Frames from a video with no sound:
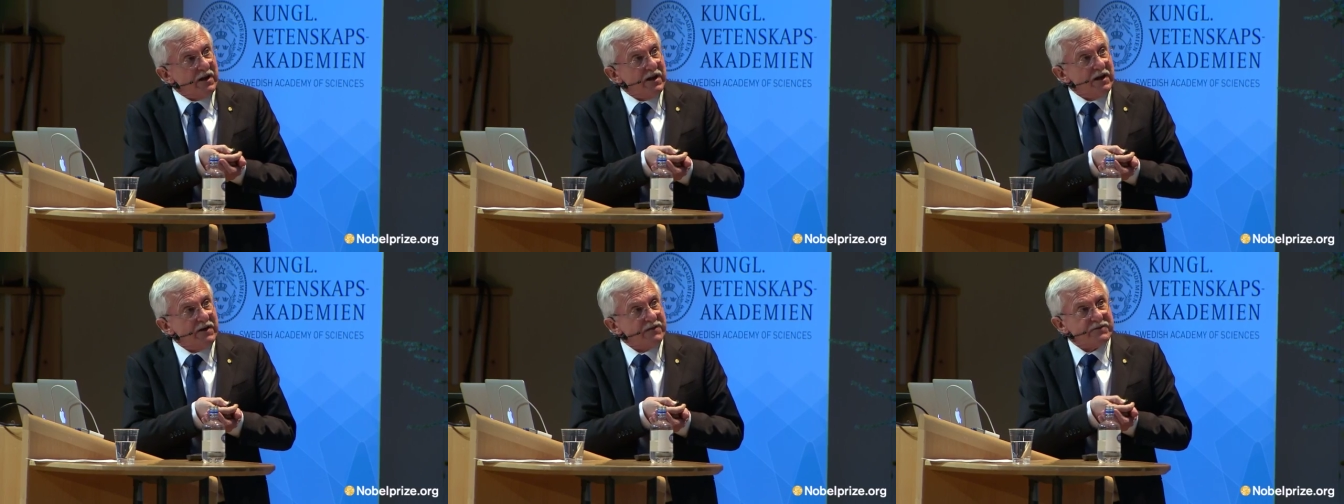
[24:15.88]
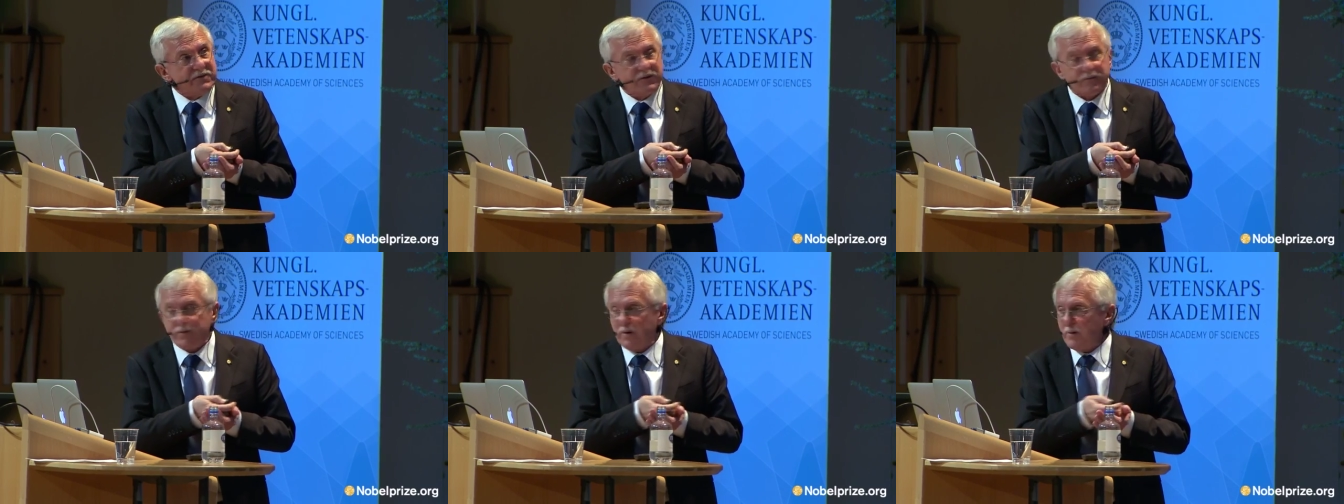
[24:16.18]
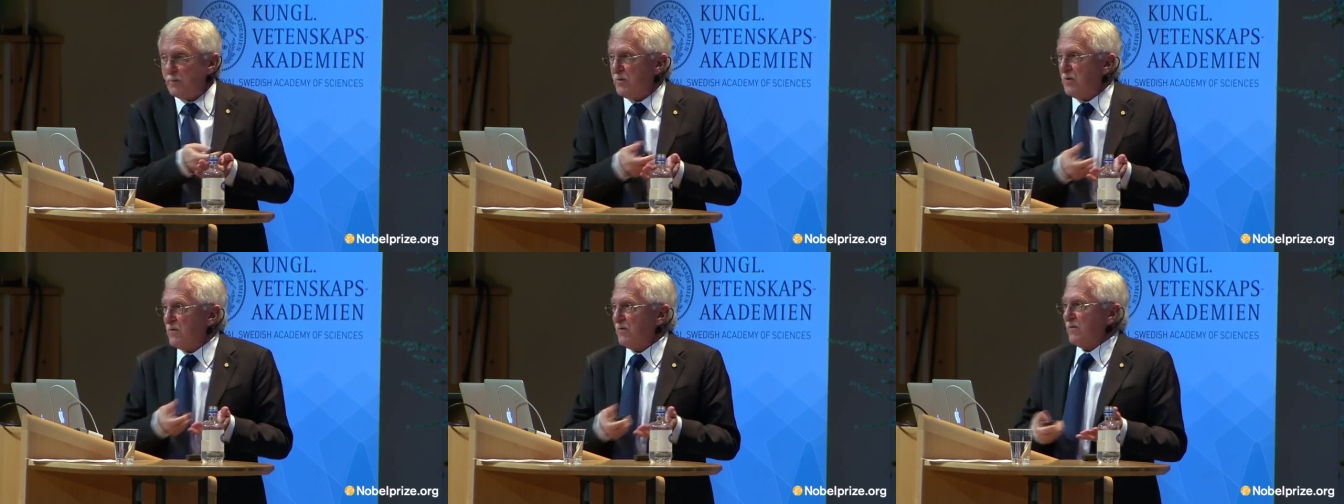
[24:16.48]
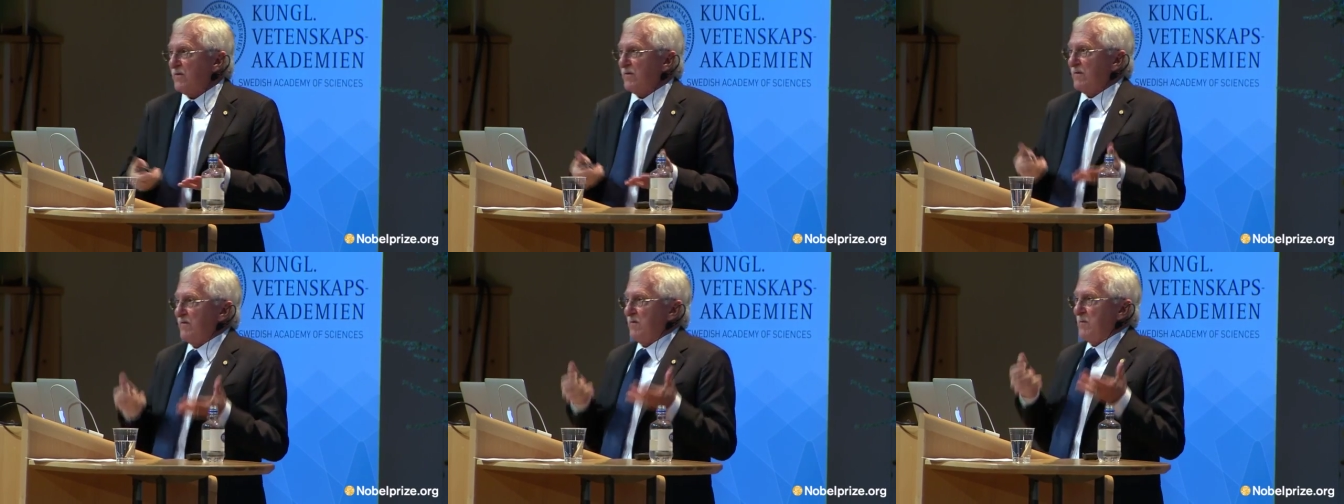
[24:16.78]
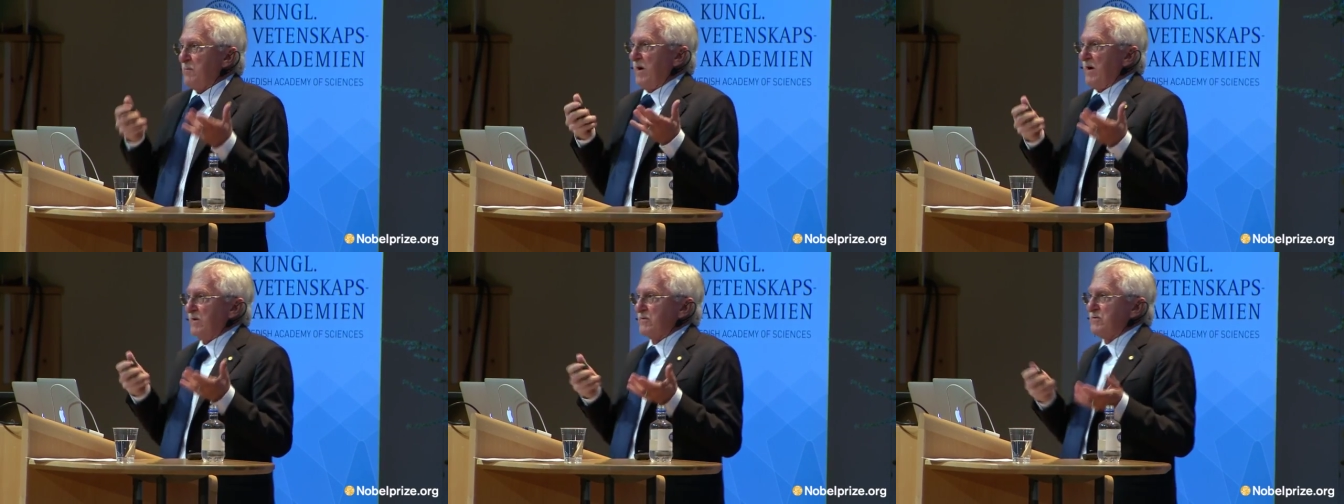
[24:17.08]
after removal of
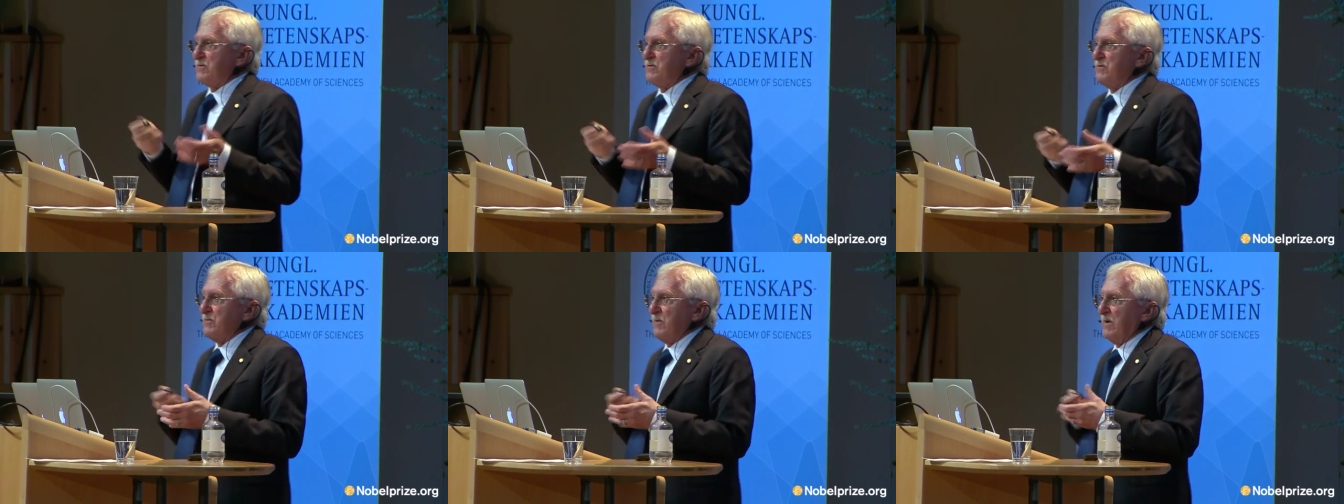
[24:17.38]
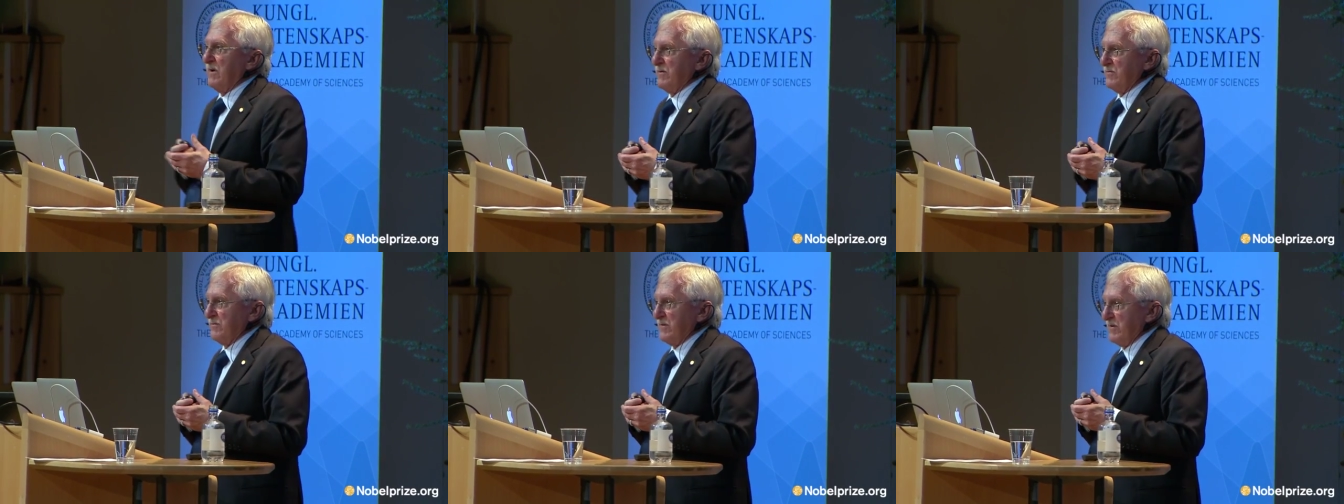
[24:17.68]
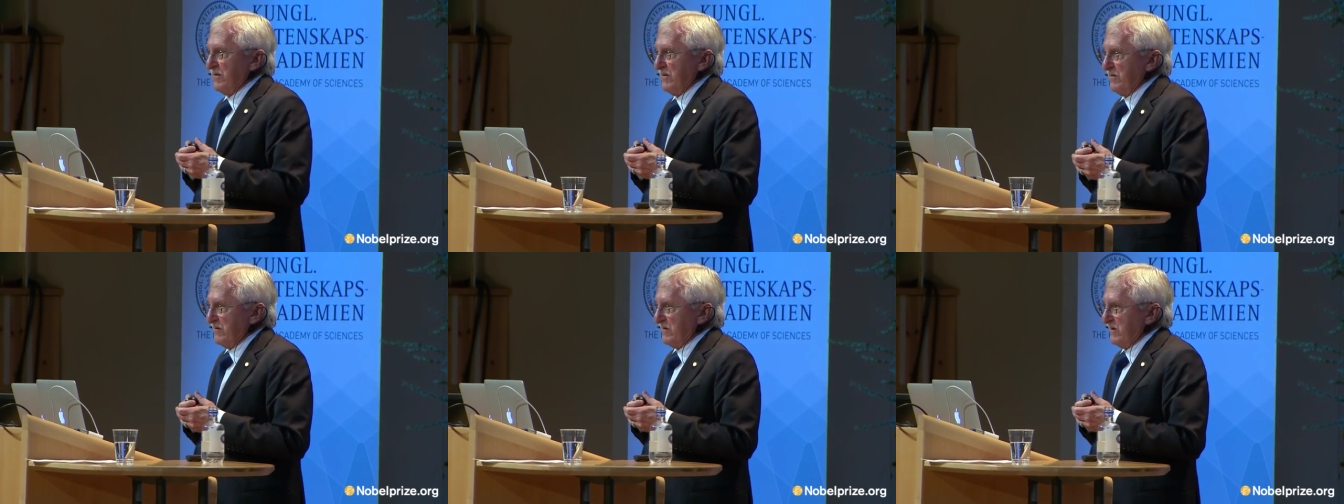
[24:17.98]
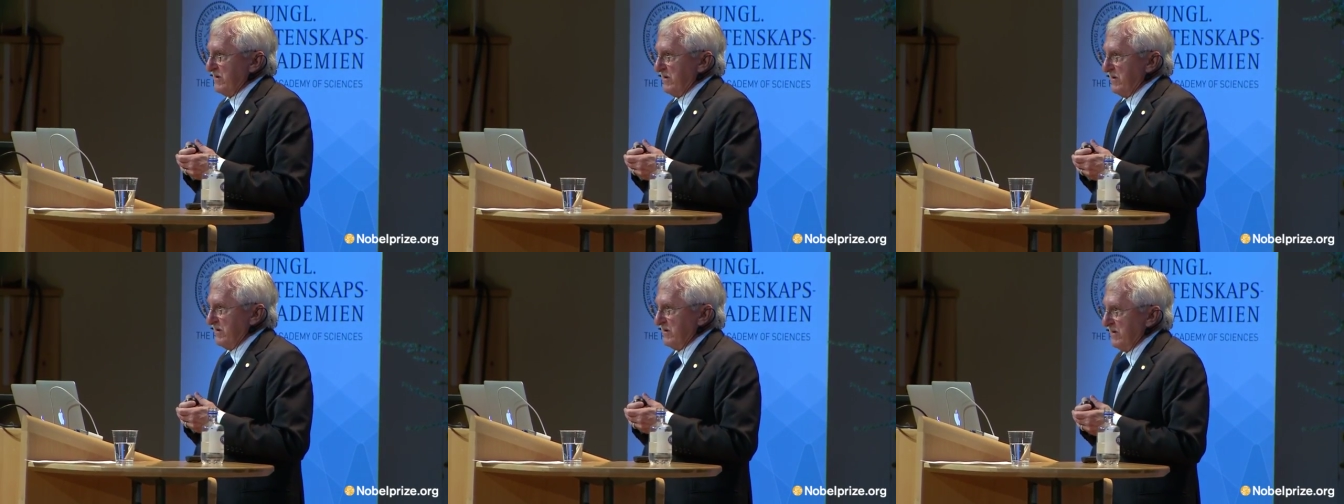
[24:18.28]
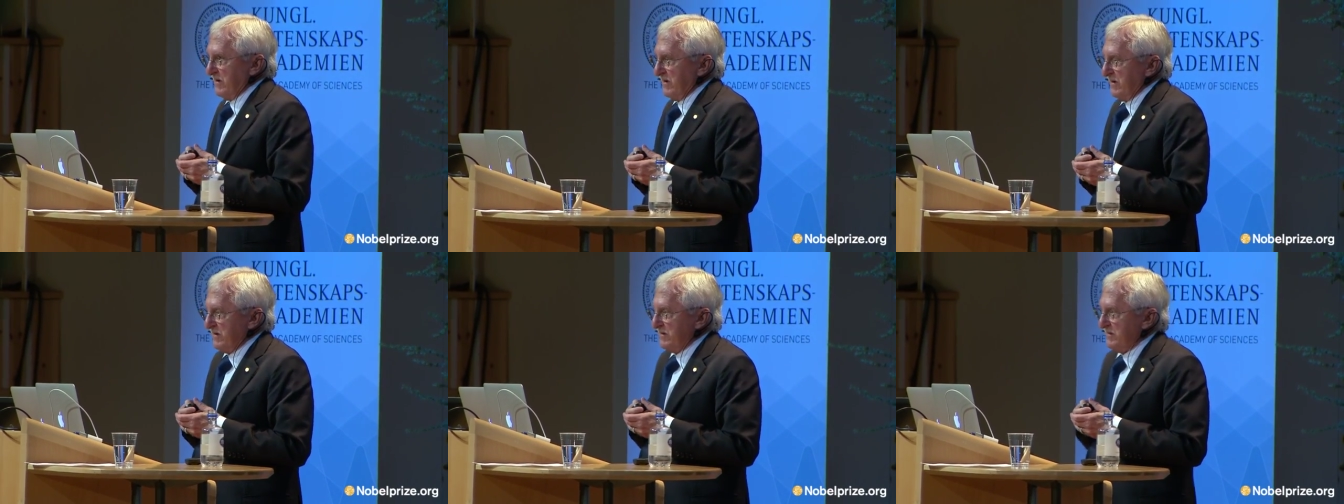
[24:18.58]
about 200
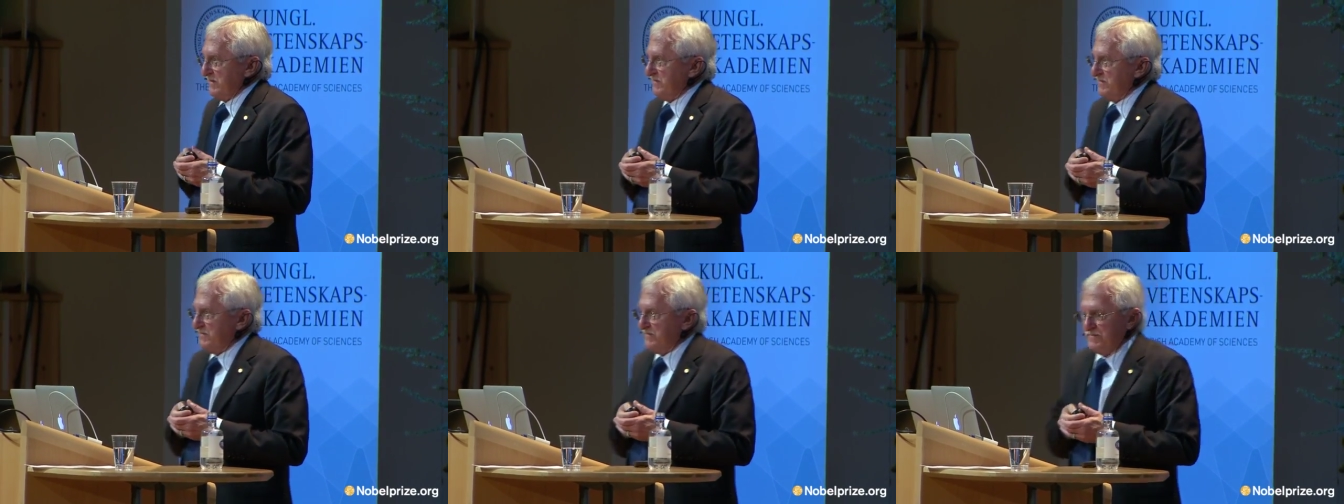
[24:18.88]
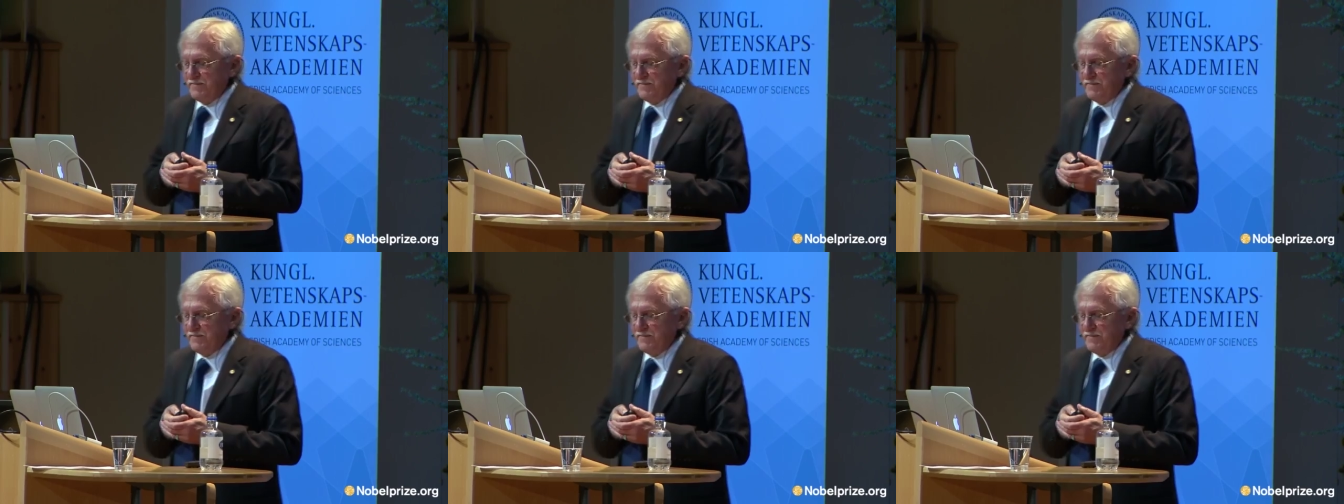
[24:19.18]
nucleotides.